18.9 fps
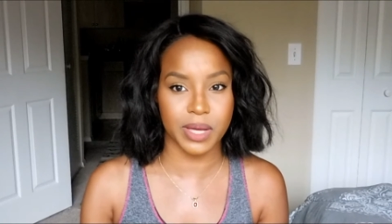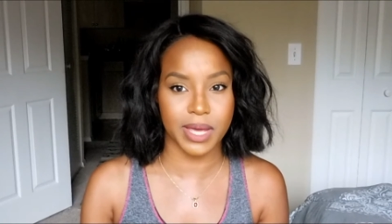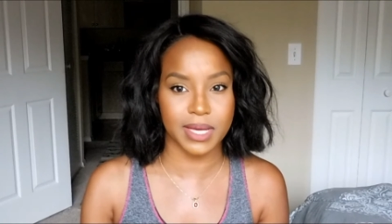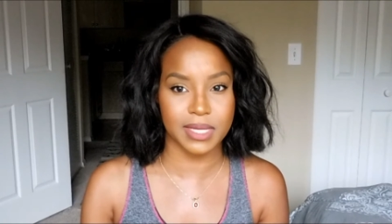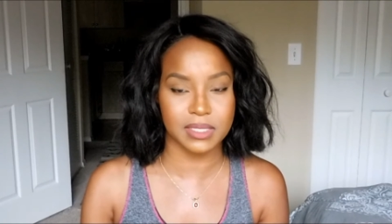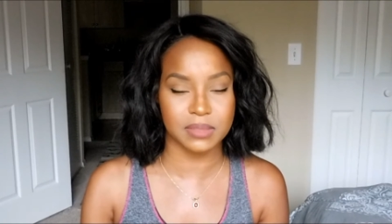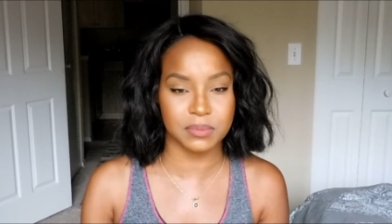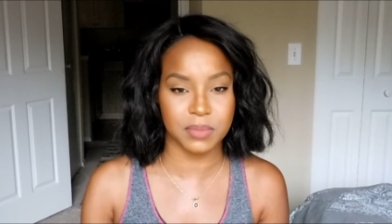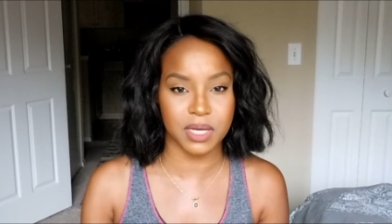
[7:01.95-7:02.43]
it
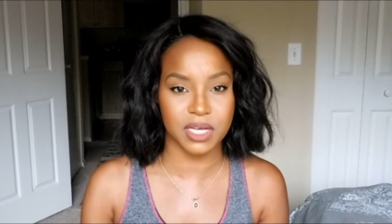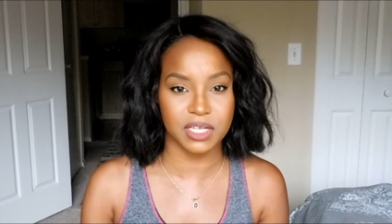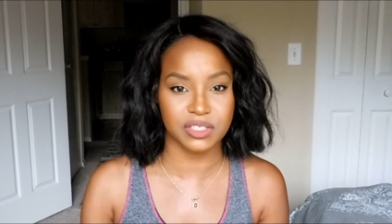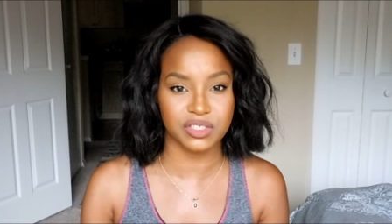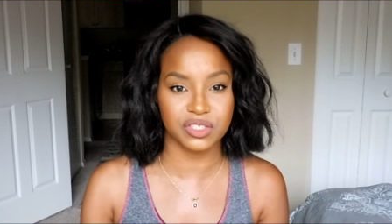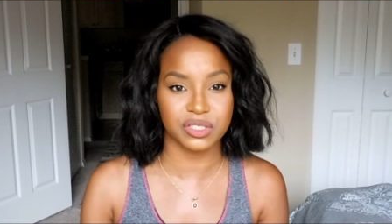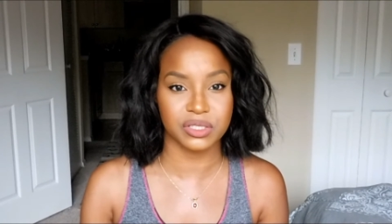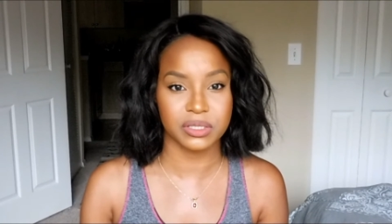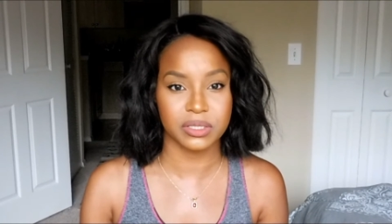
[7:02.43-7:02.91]
as
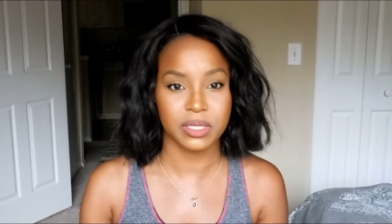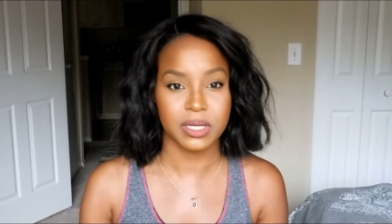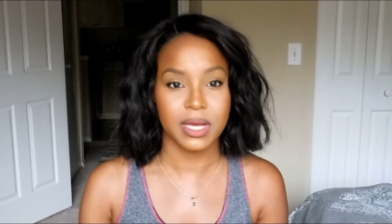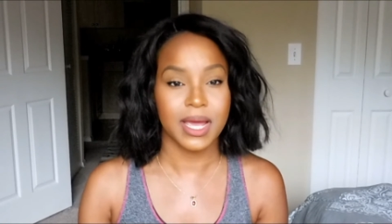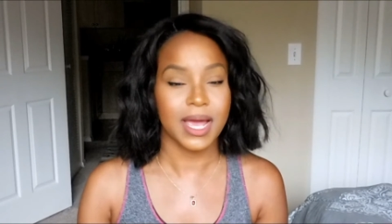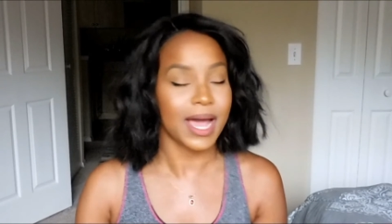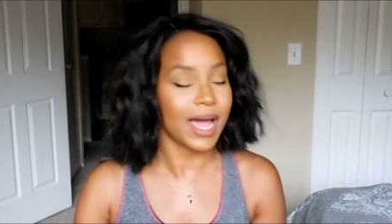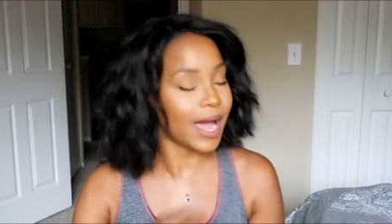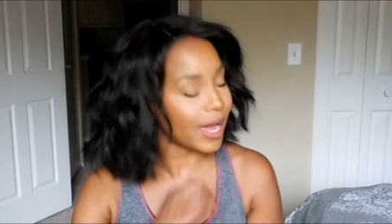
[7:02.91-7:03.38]
much.
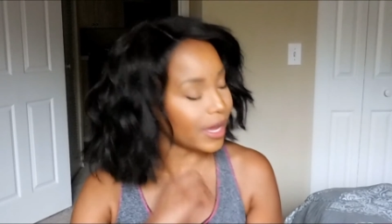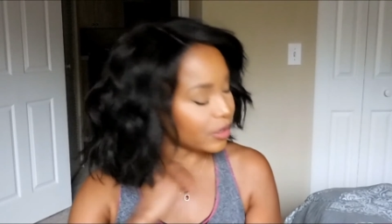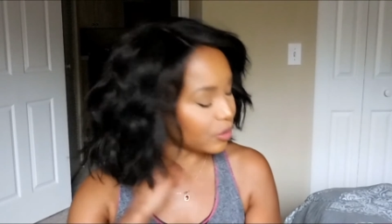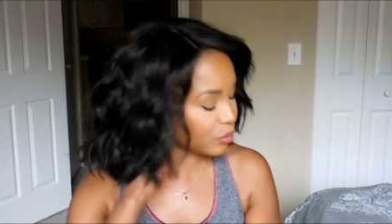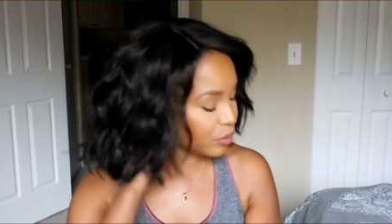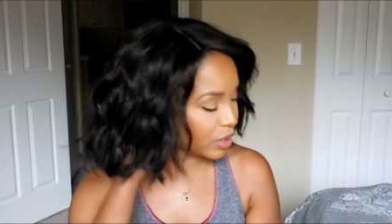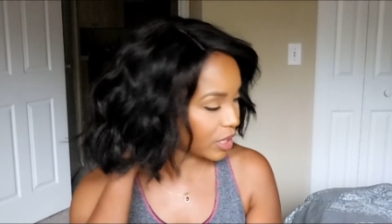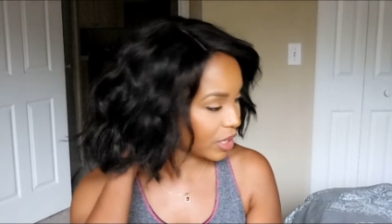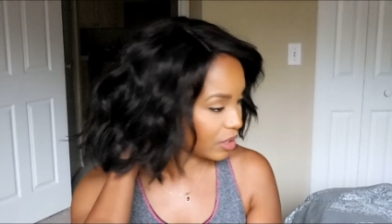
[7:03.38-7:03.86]
I
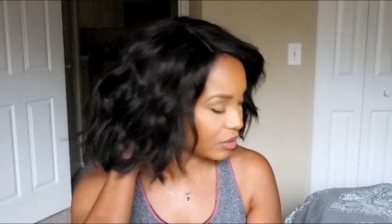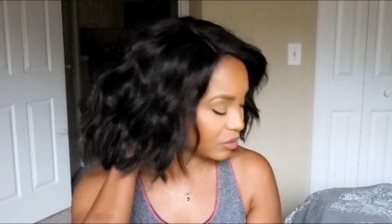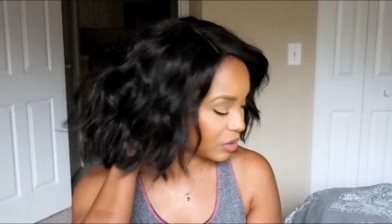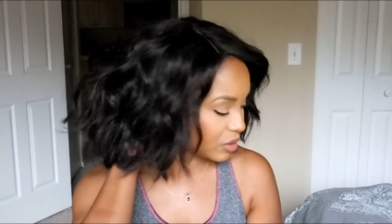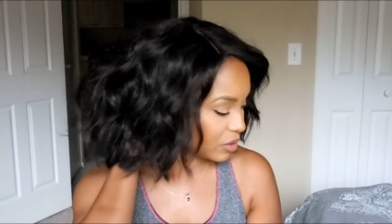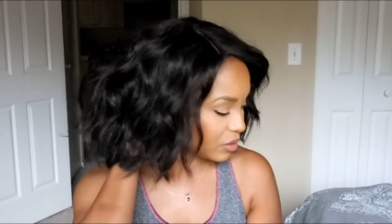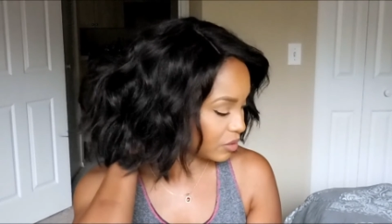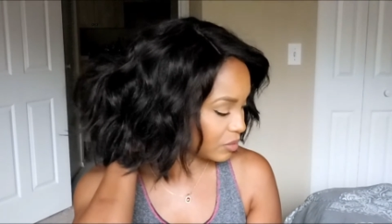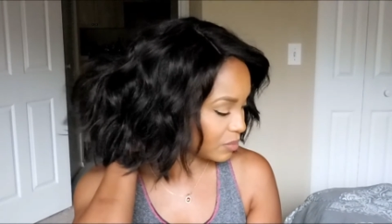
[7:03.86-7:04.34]
don't care
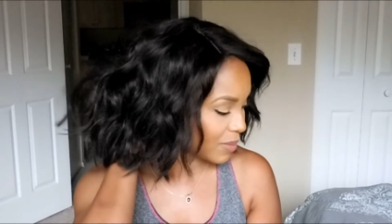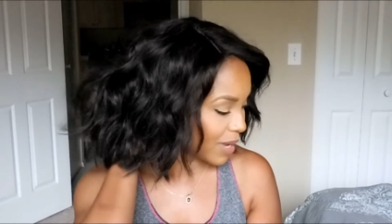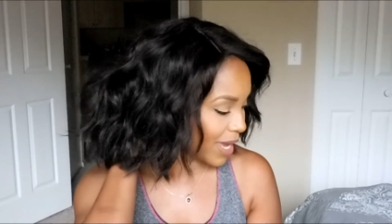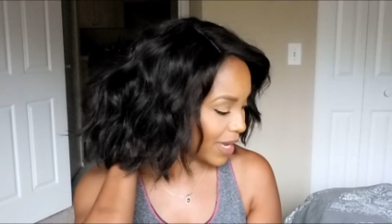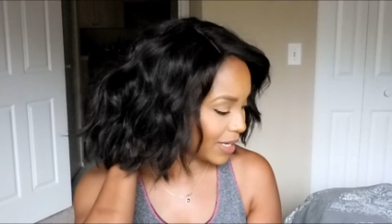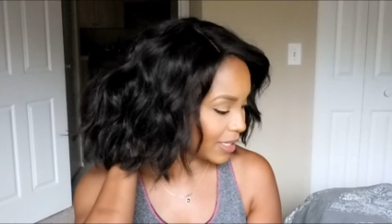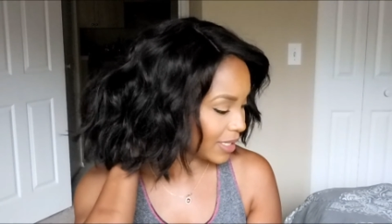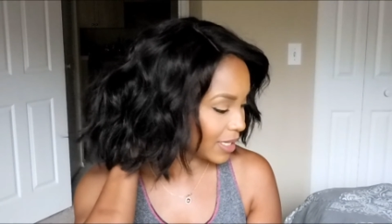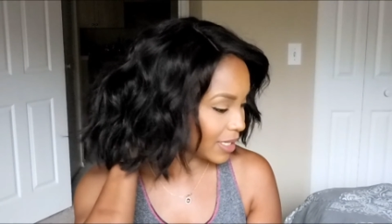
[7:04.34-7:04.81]
that there's
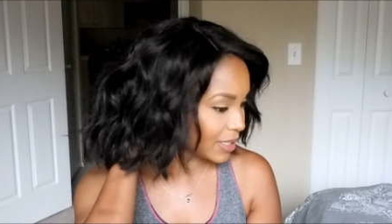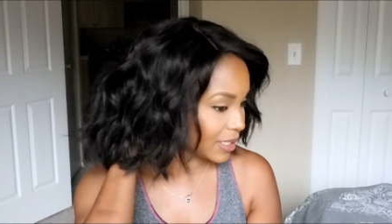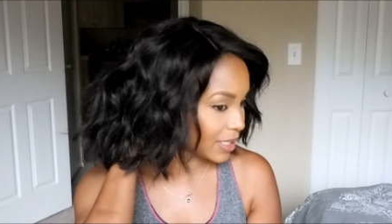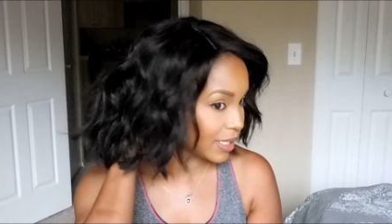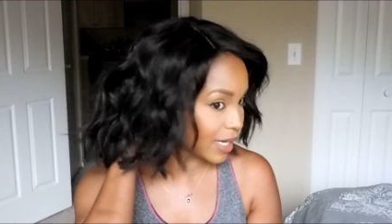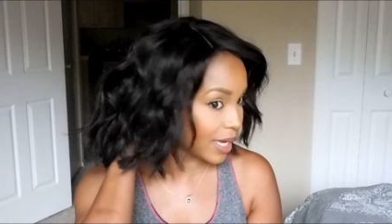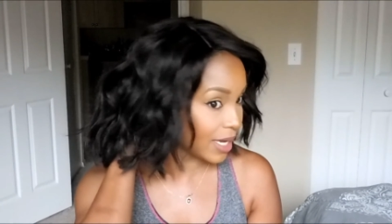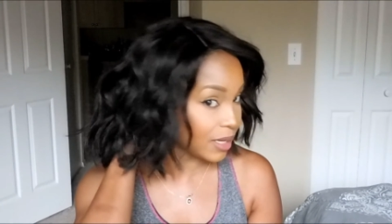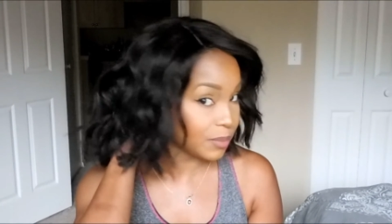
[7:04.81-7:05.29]
matting in the
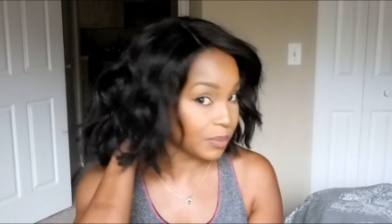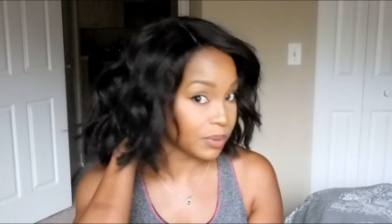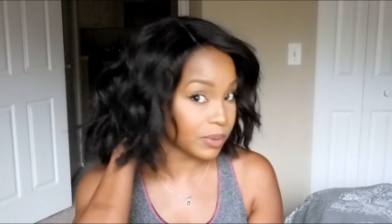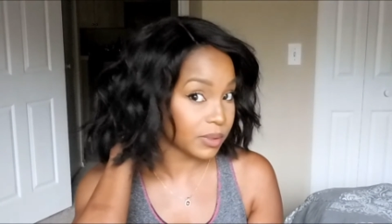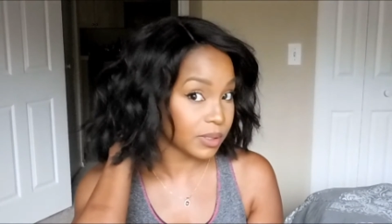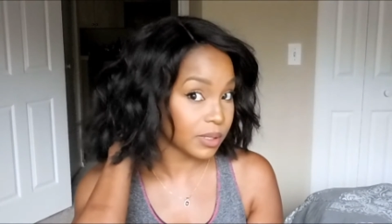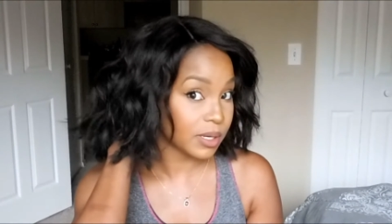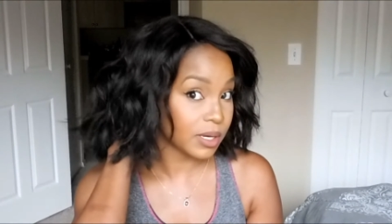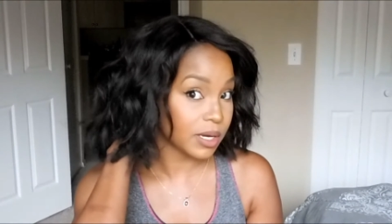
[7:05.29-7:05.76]
nape
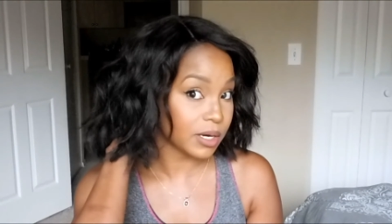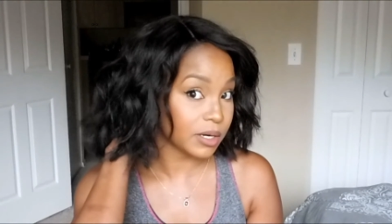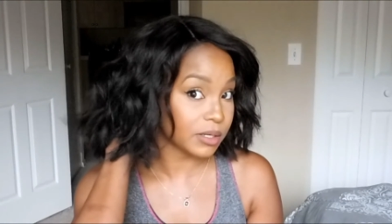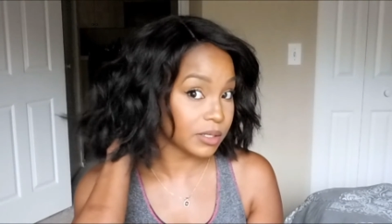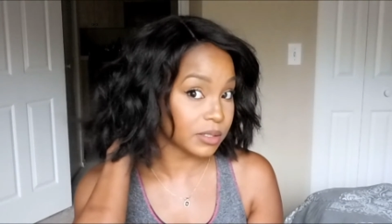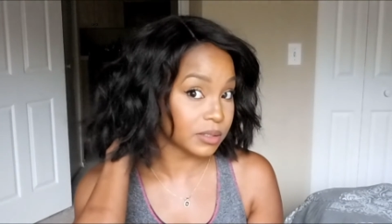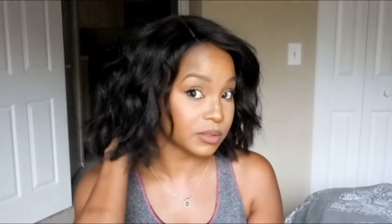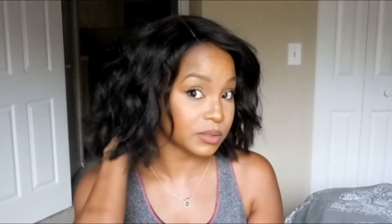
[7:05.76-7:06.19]
area.